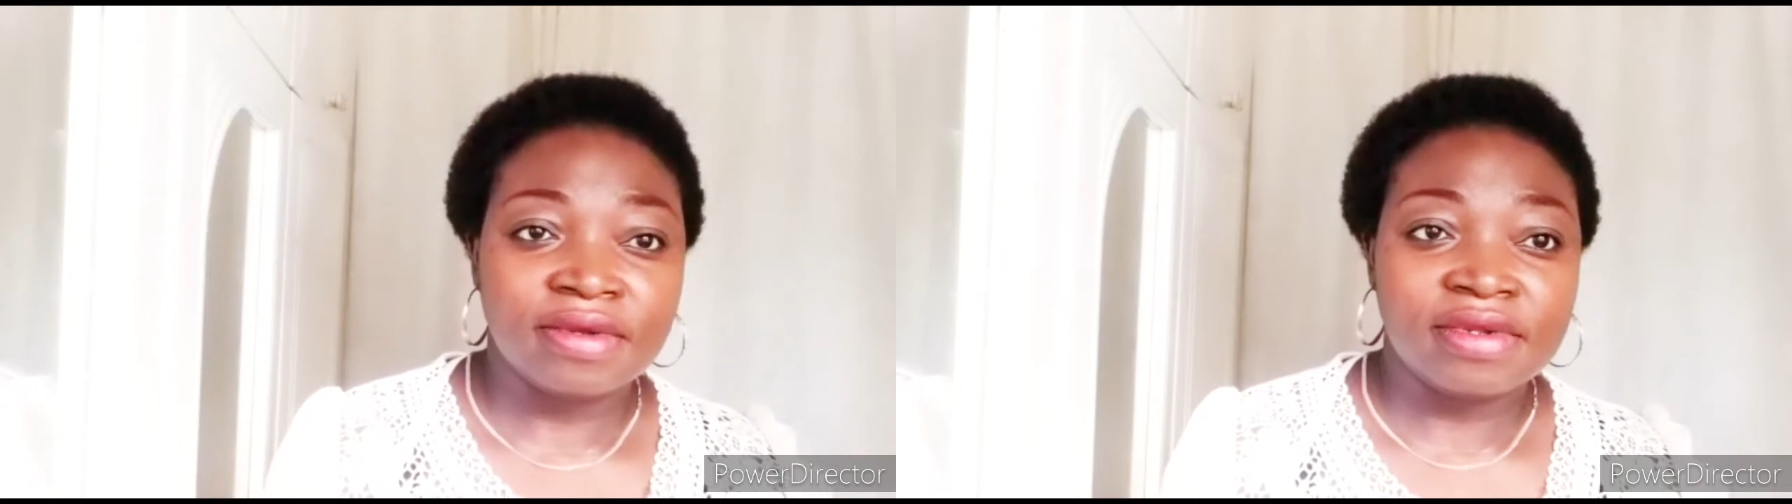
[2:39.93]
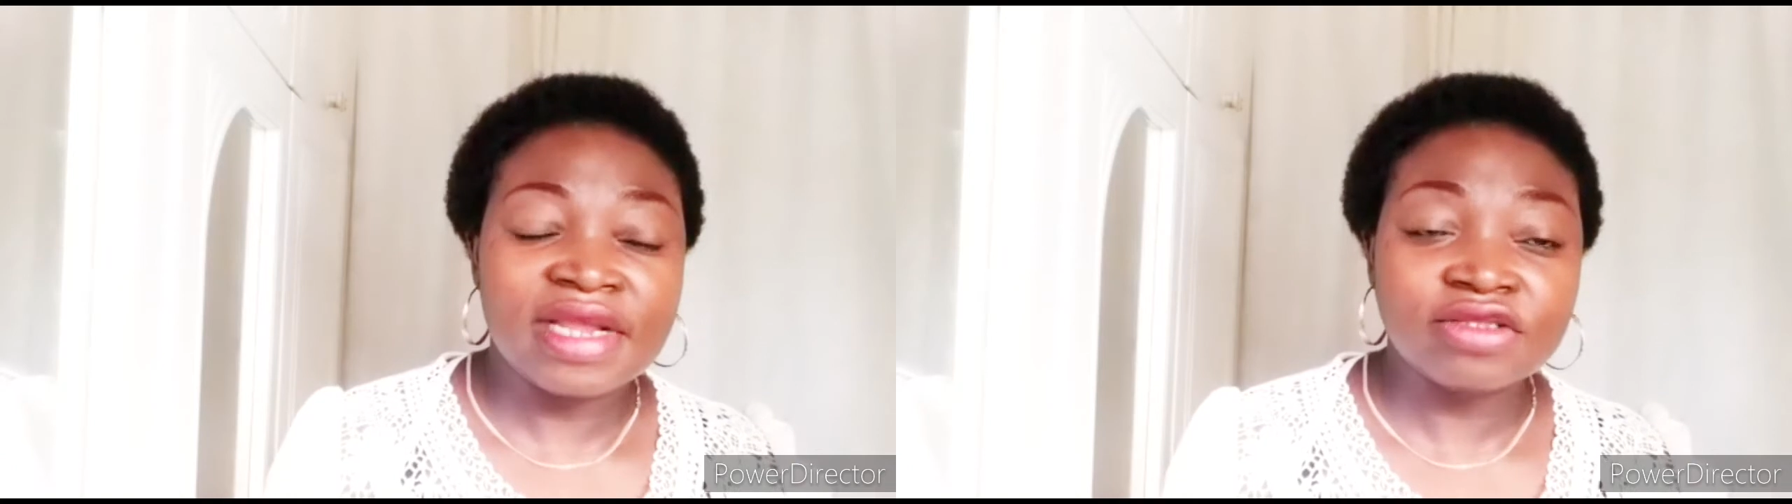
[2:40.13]

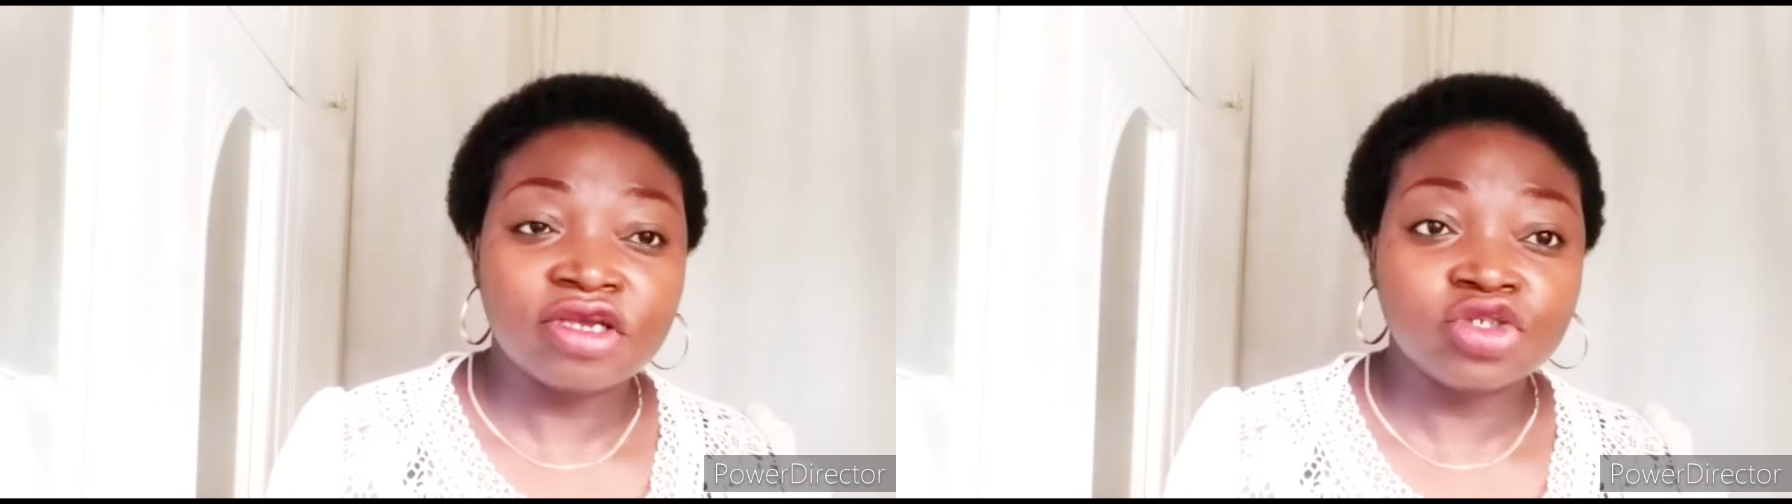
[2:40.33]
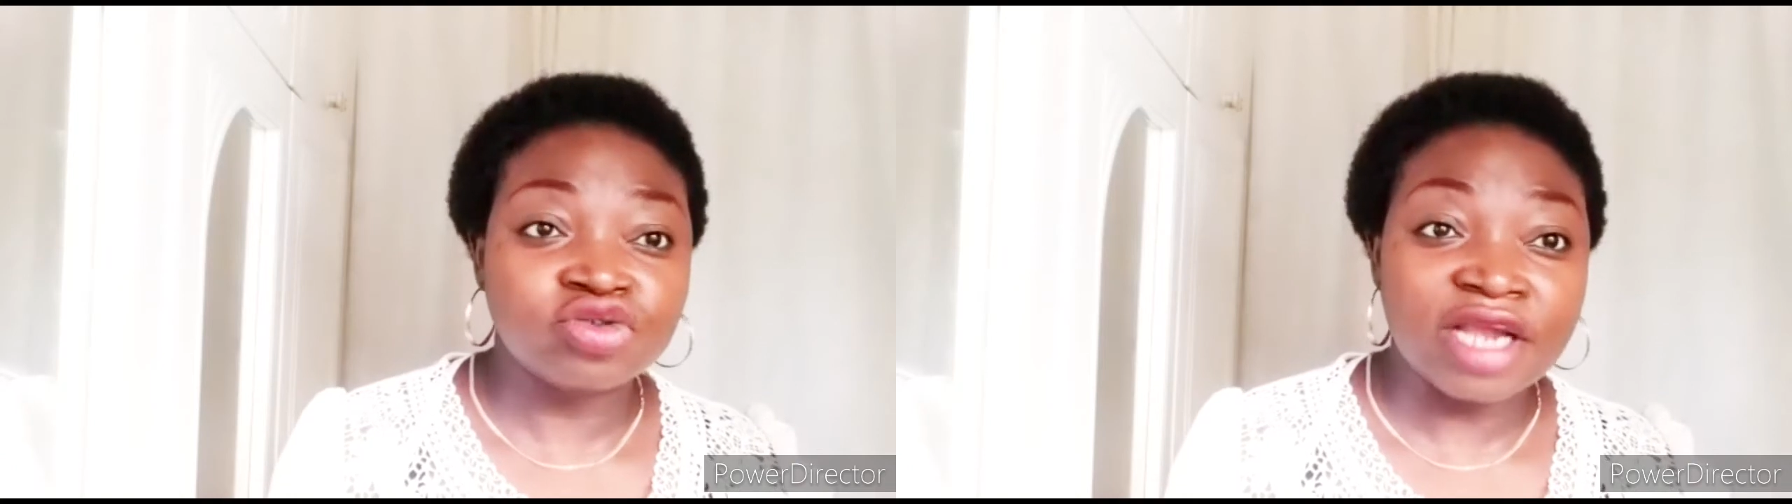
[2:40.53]
let
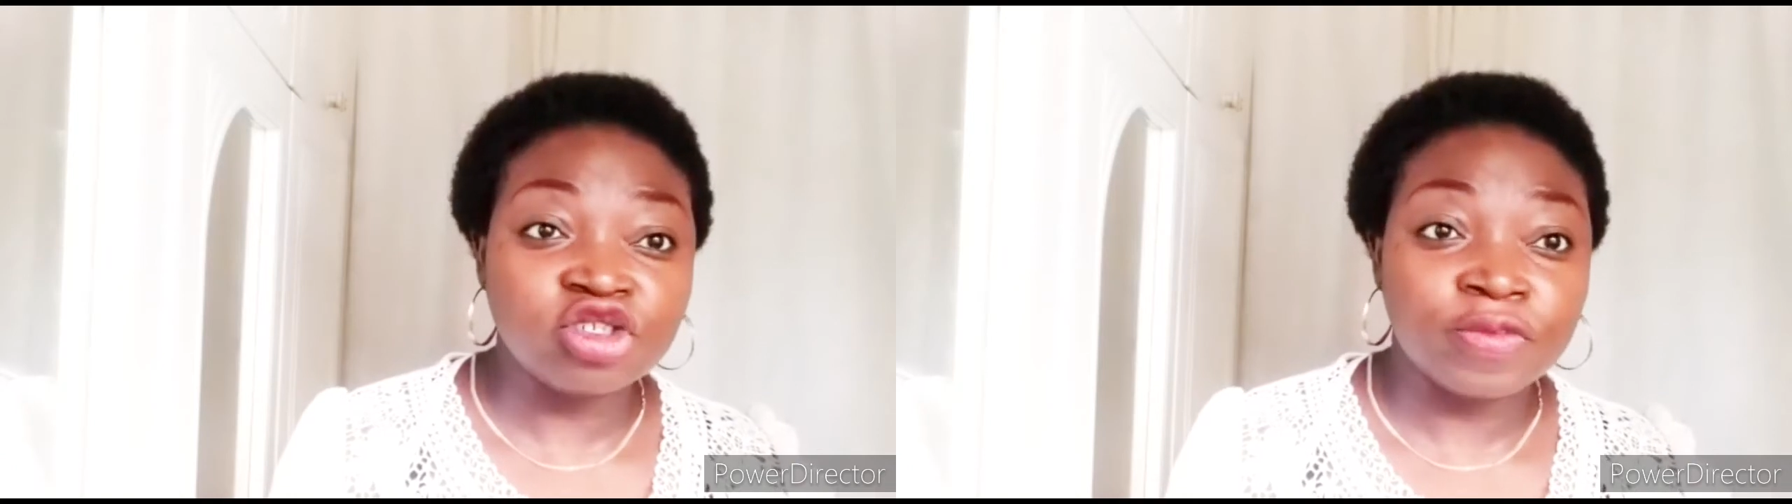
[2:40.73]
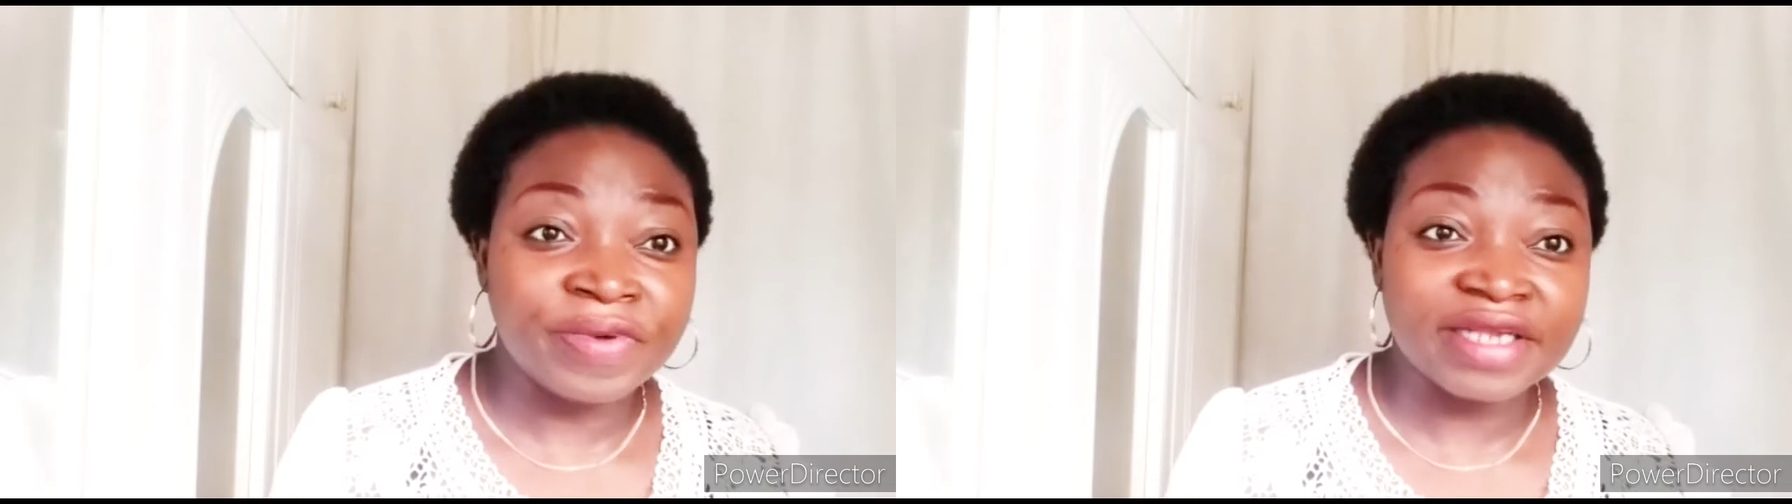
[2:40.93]
us try
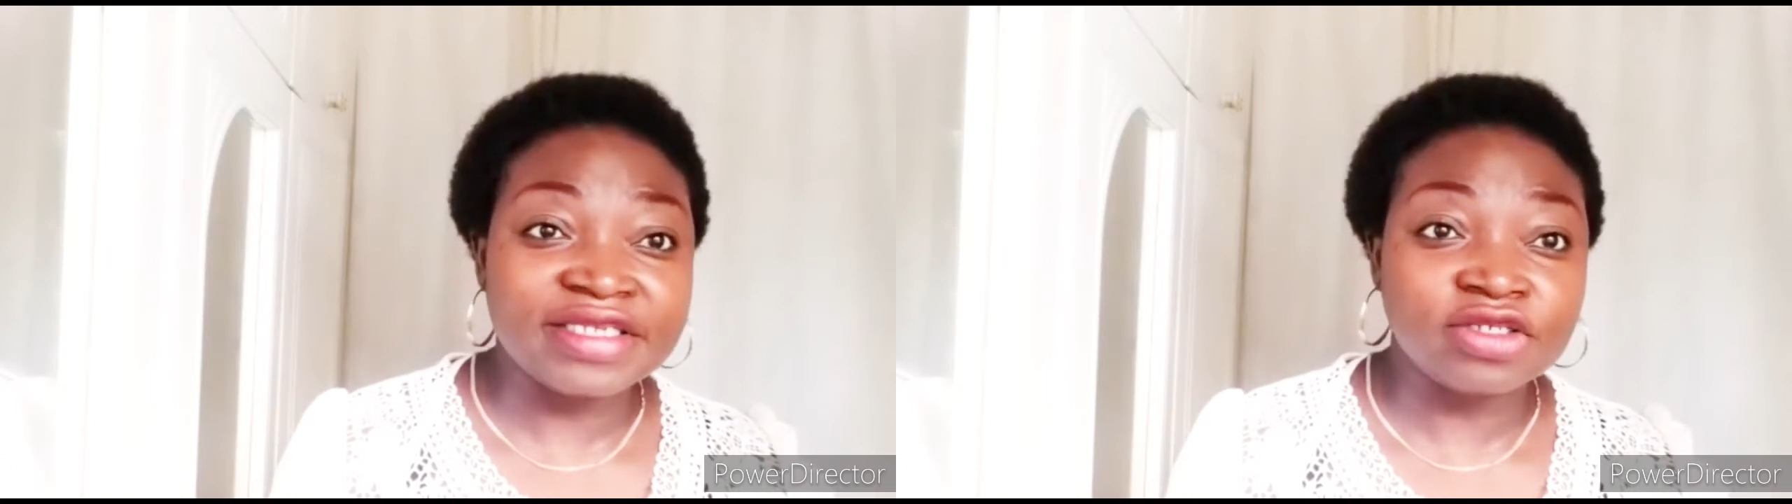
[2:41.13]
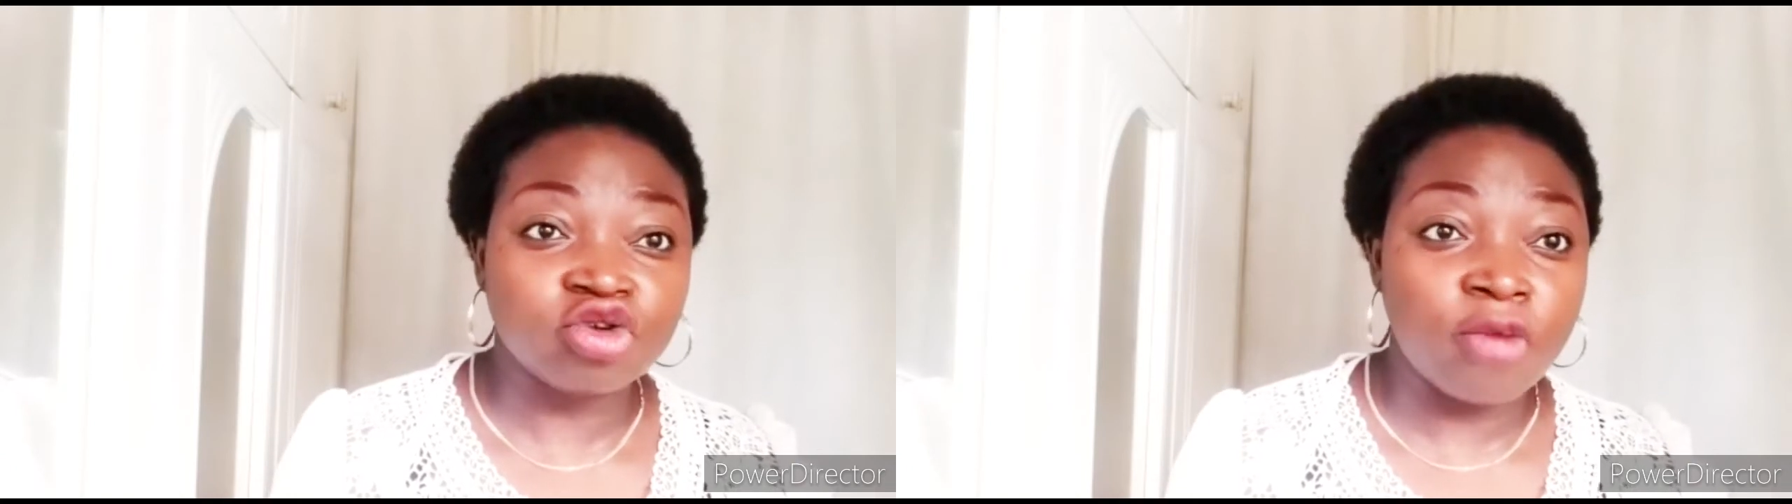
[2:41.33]
to practice